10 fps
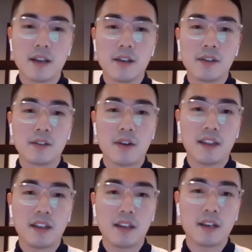So I
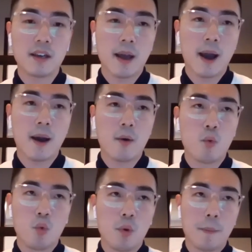think,
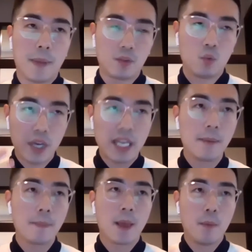but
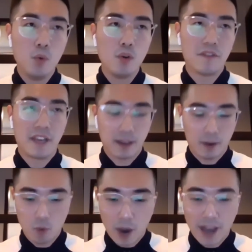we move in
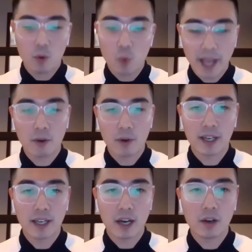a right way
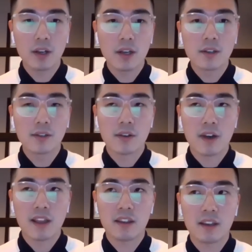right now. So
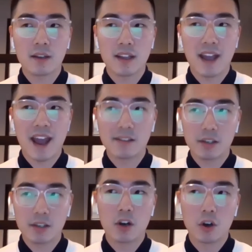I think the
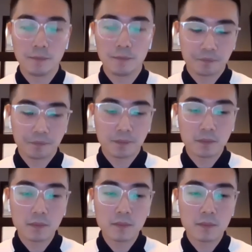ethical
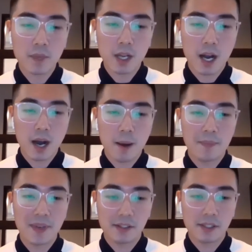
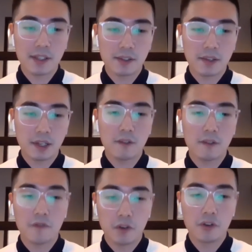business in the
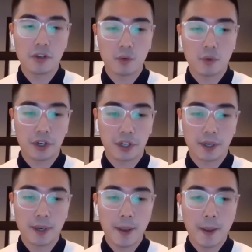future
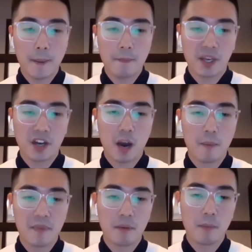will
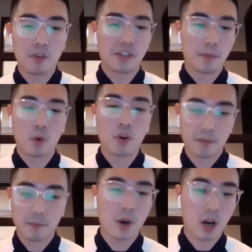become the most
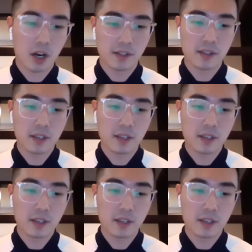important part.